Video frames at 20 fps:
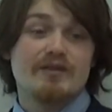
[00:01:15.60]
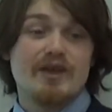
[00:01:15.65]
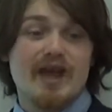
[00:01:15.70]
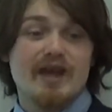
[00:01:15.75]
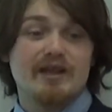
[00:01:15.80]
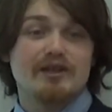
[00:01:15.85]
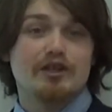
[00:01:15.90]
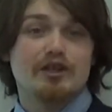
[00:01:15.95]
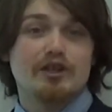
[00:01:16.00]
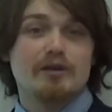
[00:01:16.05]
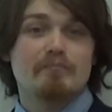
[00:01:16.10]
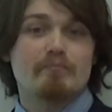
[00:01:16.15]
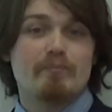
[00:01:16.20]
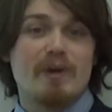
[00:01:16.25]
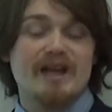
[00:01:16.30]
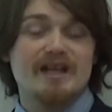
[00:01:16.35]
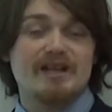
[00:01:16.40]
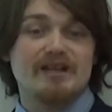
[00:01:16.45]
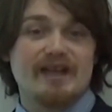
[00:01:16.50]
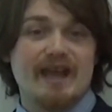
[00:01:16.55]
that
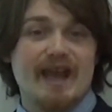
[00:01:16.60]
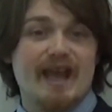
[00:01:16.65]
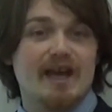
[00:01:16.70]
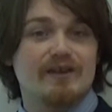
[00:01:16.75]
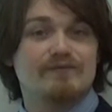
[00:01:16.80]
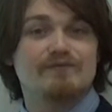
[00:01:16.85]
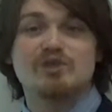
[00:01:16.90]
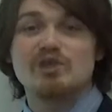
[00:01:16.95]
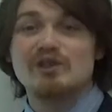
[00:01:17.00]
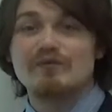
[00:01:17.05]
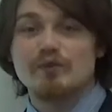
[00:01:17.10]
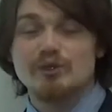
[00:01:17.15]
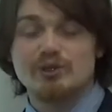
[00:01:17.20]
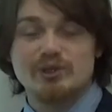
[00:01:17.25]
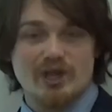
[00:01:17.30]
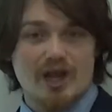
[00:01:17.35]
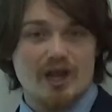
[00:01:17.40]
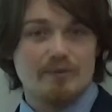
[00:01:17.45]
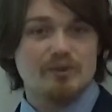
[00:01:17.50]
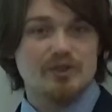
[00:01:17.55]
might have different
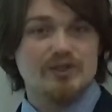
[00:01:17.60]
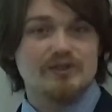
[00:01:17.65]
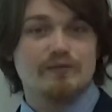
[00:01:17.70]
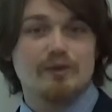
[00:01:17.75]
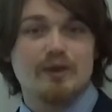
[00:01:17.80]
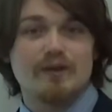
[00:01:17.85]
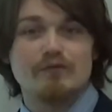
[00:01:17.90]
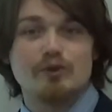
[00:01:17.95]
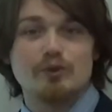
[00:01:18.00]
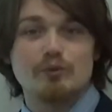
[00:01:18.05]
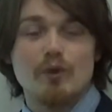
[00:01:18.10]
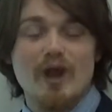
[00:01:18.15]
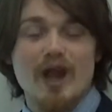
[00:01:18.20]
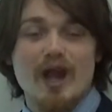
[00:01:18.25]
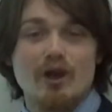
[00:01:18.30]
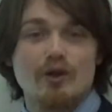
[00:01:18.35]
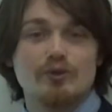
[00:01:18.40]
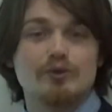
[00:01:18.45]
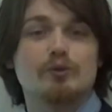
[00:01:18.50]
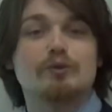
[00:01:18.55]
topics for every
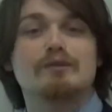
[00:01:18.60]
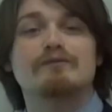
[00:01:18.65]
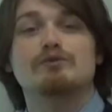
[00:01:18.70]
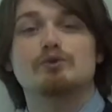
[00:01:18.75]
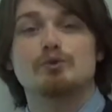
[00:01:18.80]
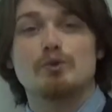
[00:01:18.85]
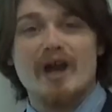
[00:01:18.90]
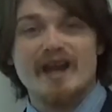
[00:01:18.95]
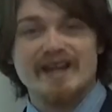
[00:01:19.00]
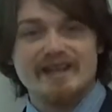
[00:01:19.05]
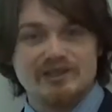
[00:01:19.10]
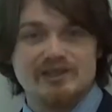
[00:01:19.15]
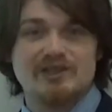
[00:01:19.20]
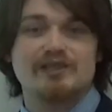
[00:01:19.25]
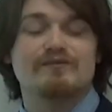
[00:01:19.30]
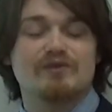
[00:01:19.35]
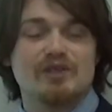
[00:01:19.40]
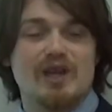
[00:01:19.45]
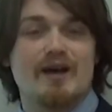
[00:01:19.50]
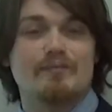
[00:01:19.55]
round or a
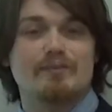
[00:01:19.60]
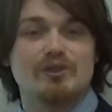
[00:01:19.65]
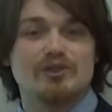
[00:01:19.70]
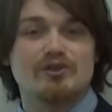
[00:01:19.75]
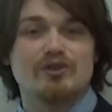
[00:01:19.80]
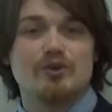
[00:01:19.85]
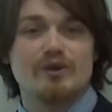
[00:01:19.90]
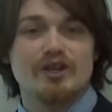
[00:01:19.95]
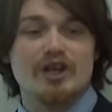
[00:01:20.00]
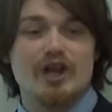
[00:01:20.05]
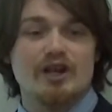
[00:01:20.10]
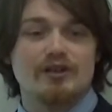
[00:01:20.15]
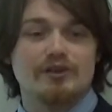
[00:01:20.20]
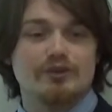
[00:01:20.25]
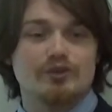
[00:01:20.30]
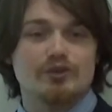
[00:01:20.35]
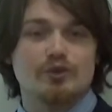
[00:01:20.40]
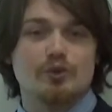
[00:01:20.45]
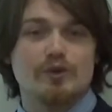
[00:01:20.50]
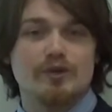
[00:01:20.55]
variety of topics going on at
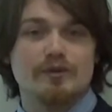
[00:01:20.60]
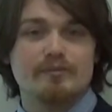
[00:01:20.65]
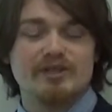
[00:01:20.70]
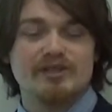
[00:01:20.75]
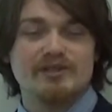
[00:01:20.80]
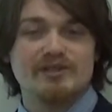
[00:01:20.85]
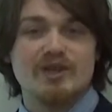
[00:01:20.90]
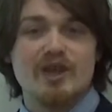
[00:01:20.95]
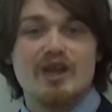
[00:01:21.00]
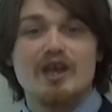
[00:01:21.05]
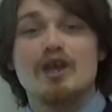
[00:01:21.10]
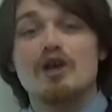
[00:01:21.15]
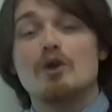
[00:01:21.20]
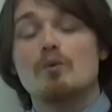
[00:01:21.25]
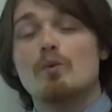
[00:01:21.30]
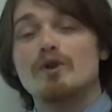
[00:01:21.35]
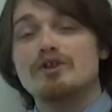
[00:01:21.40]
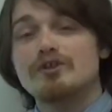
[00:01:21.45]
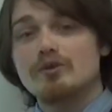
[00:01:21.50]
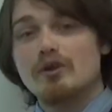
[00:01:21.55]
the tournament.
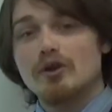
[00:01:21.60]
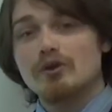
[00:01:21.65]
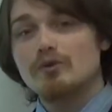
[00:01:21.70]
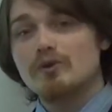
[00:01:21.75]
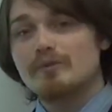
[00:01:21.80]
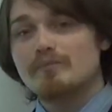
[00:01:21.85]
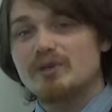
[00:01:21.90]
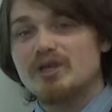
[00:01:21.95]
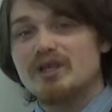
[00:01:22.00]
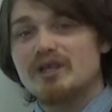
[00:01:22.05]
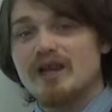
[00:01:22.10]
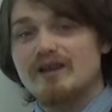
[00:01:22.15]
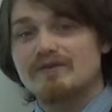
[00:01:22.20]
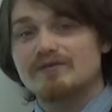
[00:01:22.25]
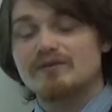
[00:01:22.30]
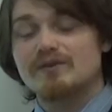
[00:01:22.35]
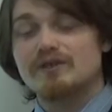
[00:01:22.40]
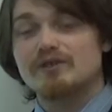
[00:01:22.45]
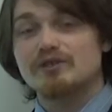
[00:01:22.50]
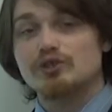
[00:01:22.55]
When you go to a
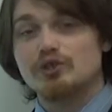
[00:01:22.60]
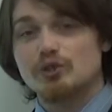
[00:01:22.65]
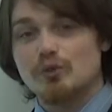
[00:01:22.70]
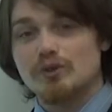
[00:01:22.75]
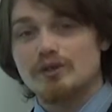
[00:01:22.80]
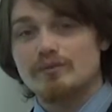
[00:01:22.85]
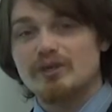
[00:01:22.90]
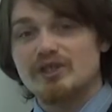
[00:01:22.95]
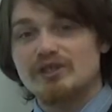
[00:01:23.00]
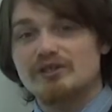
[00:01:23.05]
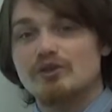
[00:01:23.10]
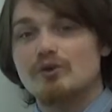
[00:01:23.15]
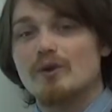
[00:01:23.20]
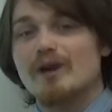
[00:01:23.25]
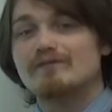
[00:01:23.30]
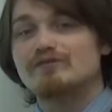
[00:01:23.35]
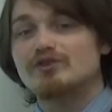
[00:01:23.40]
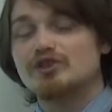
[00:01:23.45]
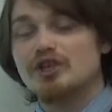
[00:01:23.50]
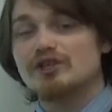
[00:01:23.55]
PF tournament, you
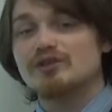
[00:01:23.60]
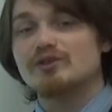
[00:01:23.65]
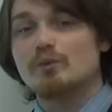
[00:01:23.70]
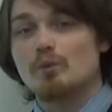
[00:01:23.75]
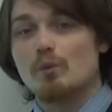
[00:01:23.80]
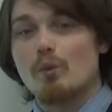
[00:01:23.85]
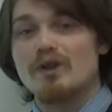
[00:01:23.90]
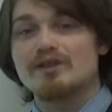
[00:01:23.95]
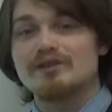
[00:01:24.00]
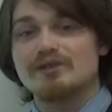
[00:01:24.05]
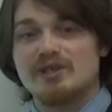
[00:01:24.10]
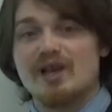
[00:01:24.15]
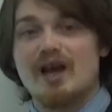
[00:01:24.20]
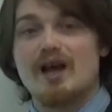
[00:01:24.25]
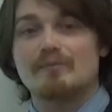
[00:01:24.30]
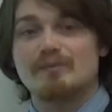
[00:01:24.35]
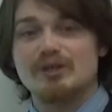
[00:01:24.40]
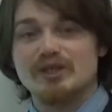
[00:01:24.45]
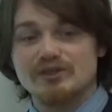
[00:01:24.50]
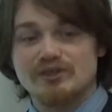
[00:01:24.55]
have just one
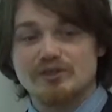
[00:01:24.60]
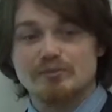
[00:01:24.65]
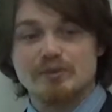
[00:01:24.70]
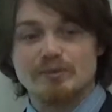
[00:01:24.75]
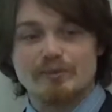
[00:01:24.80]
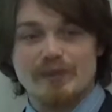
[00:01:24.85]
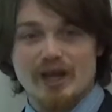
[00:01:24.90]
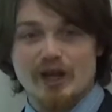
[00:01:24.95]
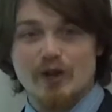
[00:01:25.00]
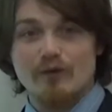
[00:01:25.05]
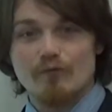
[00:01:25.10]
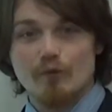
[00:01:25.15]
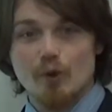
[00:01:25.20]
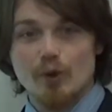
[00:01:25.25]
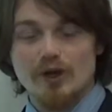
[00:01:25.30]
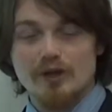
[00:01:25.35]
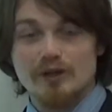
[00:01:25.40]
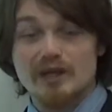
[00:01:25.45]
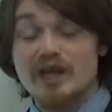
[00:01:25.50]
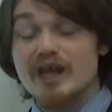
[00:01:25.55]
topic to prepare
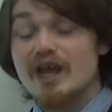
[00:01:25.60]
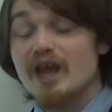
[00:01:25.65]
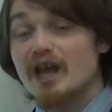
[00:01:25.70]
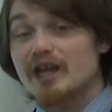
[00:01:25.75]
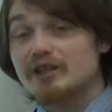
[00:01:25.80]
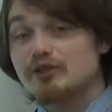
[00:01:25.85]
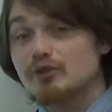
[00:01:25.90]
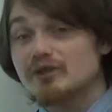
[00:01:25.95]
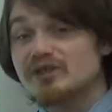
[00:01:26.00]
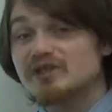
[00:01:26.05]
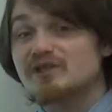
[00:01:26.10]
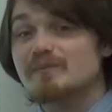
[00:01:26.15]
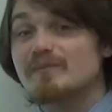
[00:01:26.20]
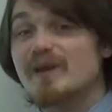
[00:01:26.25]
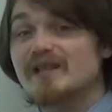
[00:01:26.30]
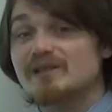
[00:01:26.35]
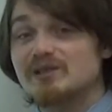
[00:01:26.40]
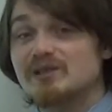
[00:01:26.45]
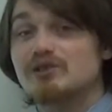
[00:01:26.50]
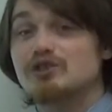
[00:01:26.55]
for, and you're
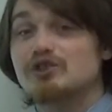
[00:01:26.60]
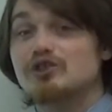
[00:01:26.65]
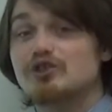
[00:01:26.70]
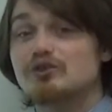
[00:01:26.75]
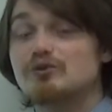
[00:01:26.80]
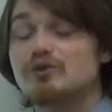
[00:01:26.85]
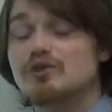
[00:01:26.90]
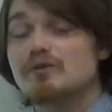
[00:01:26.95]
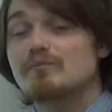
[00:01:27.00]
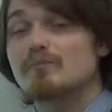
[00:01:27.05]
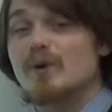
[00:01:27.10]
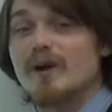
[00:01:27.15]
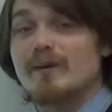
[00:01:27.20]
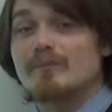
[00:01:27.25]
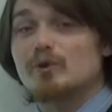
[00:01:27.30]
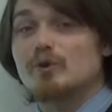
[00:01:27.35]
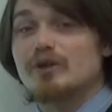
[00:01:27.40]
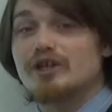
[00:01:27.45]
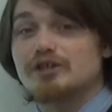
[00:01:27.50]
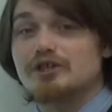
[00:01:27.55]
expected to do some
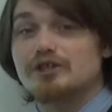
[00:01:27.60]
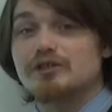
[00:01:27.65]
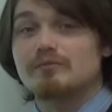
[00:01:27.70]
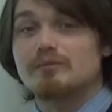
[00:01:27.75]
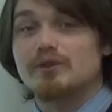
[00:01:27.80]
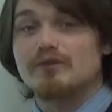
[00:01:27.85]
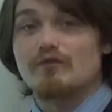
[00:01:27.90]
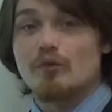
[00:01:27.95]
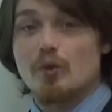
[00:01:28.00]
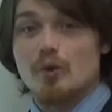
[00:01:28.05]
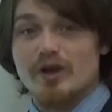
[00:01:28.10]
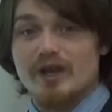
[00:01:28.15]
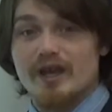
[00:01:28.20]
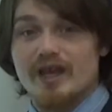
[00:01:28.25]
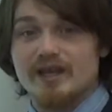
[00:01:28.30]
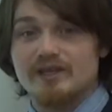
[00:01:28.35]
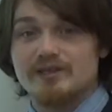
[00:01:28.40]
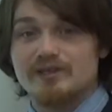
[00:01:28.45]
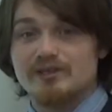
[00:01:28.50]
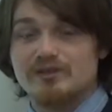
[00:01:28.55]
preparation
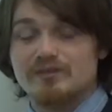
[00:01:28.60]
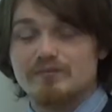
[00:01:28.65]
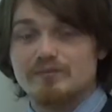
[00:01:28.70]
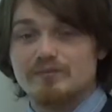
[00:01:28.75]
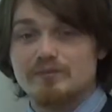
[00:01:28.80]
beforehand.